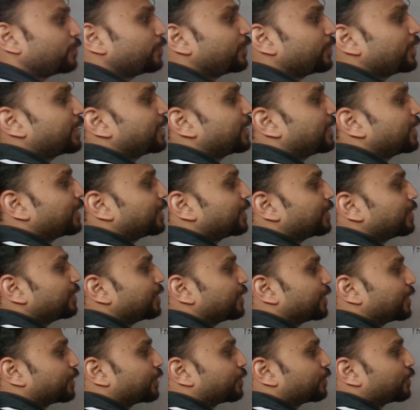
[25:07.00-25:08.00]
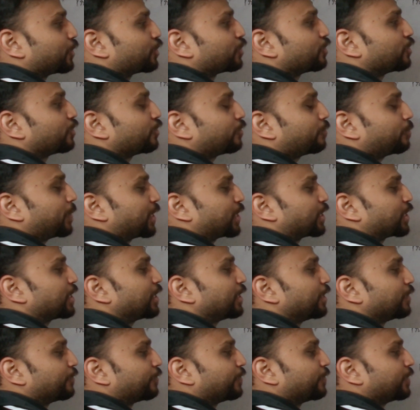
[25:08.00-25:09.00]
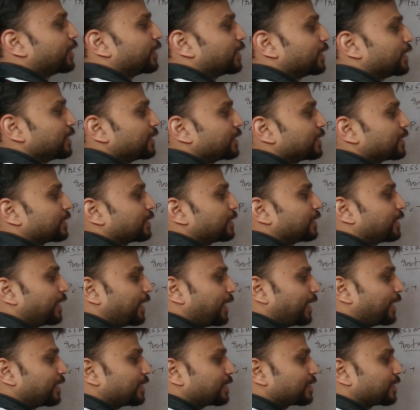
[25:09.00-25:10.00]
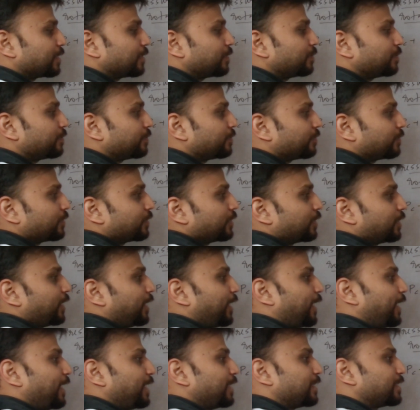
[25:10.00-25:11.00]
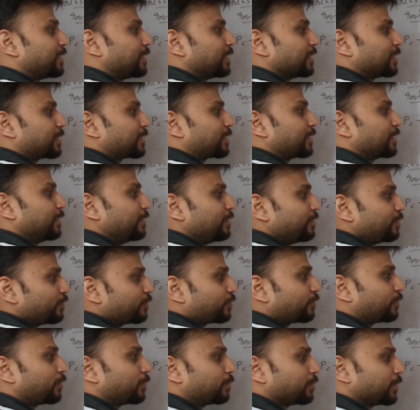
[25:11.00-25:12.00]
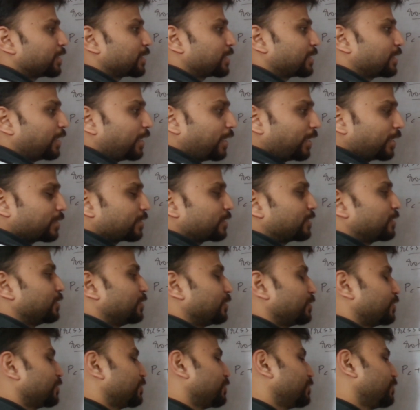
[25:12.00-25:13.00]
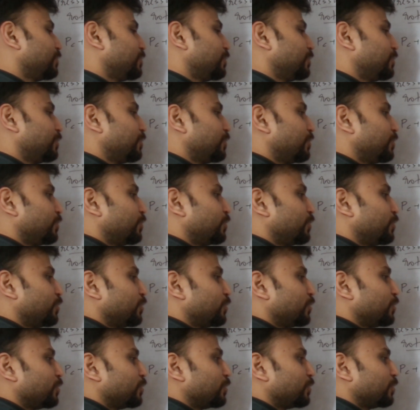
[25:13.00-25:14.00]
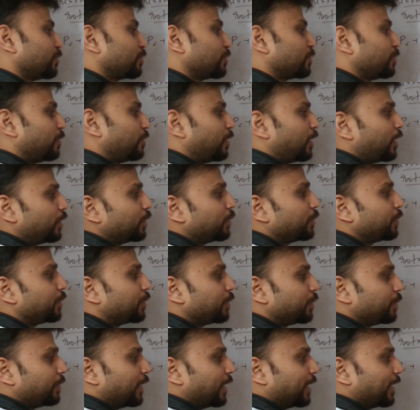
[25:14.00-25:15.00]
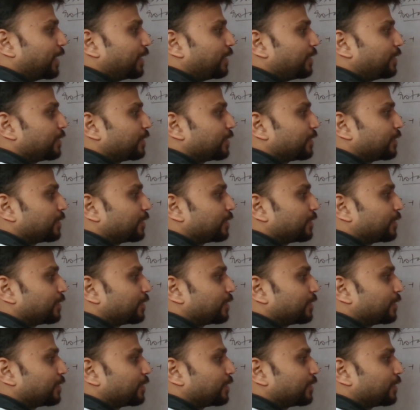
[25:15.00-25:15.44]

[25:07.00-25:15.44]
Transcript: we create an equation of pressure difference at some x distance from this axis. So how do we do that?